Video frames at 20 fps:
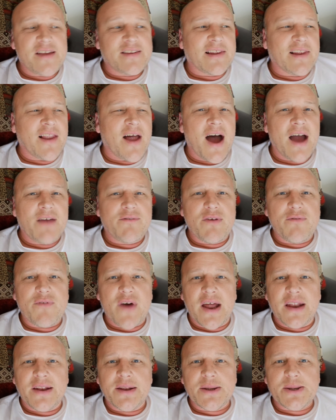live
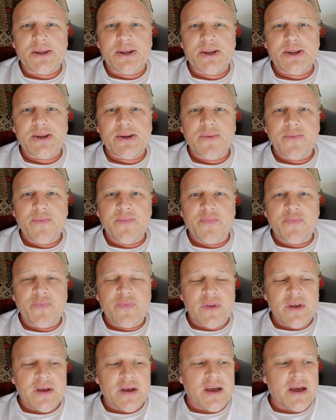events.
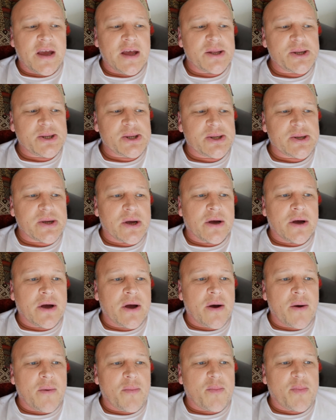It's
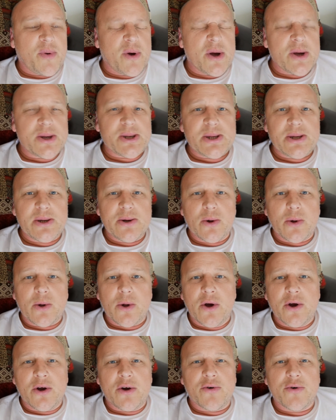personal
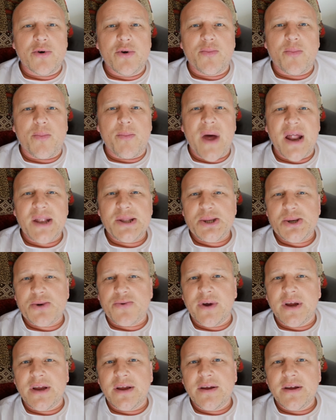and group
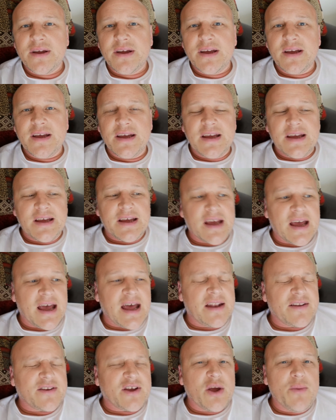mentoring
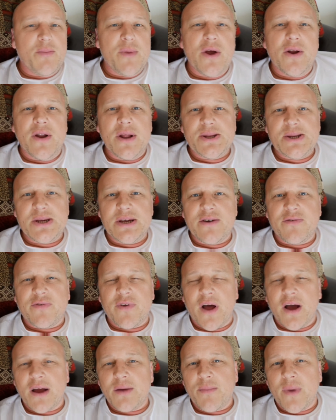and community of
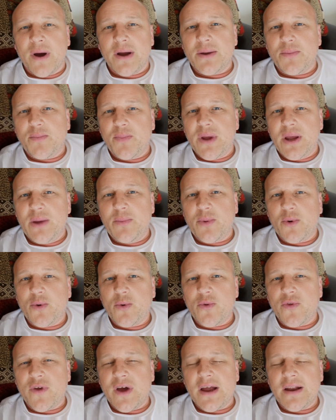like-minded
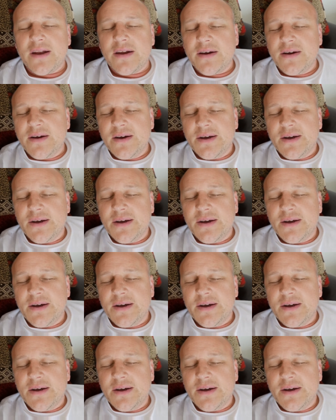people that